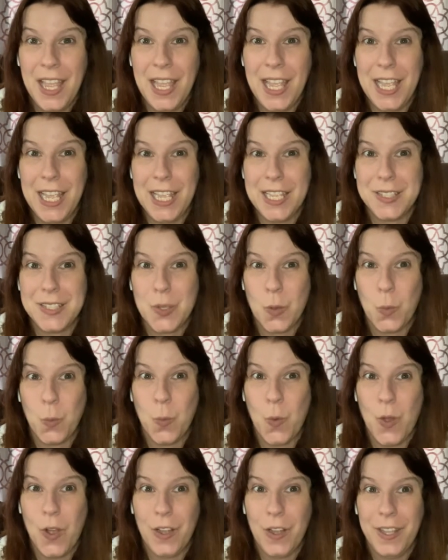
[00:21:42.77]
It's
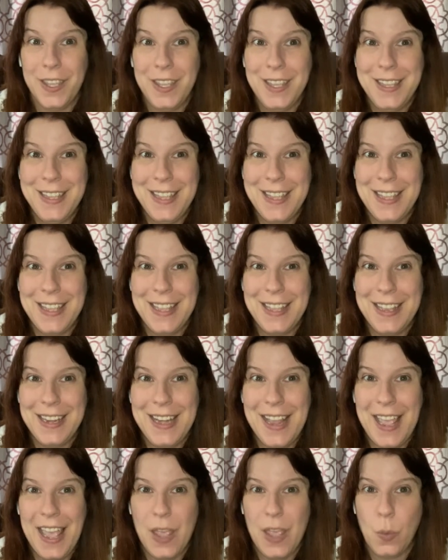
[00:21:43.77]
Walking in
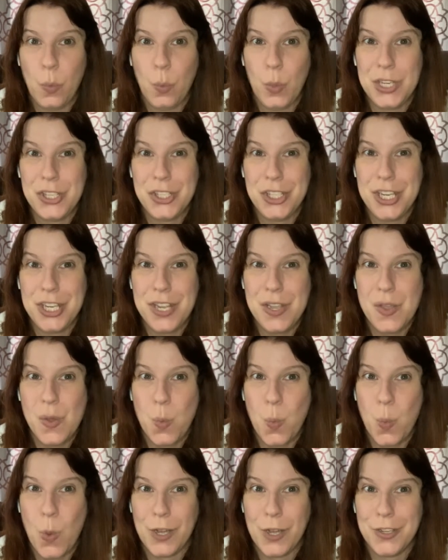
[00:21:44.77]
a Witchy
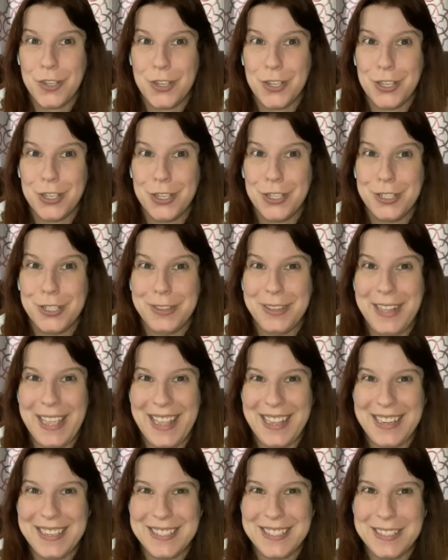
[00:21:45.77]

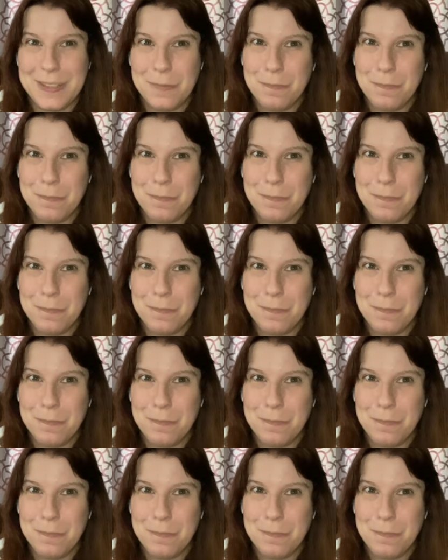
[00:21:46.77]
Wonderland.